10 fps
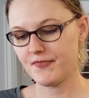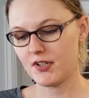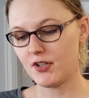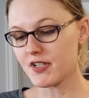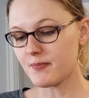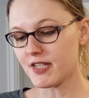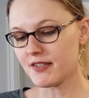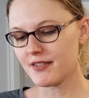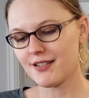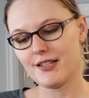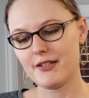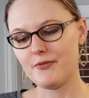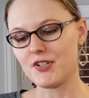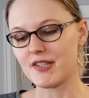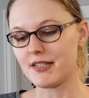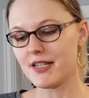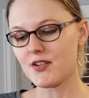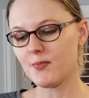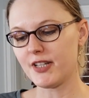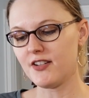Christmas, which is a
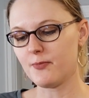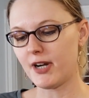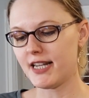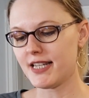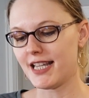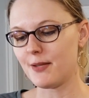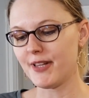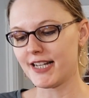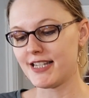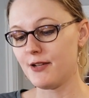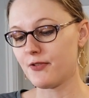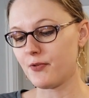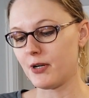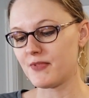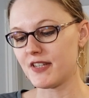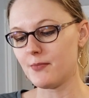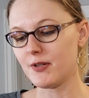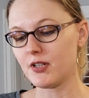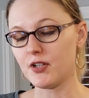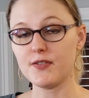seasonal blend of bright, tangy black tea with warm
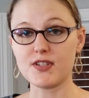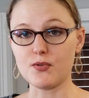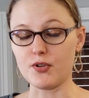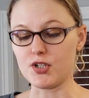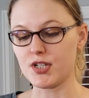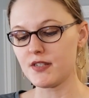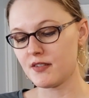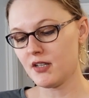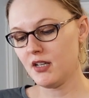cinnamon, cloves, and oranges.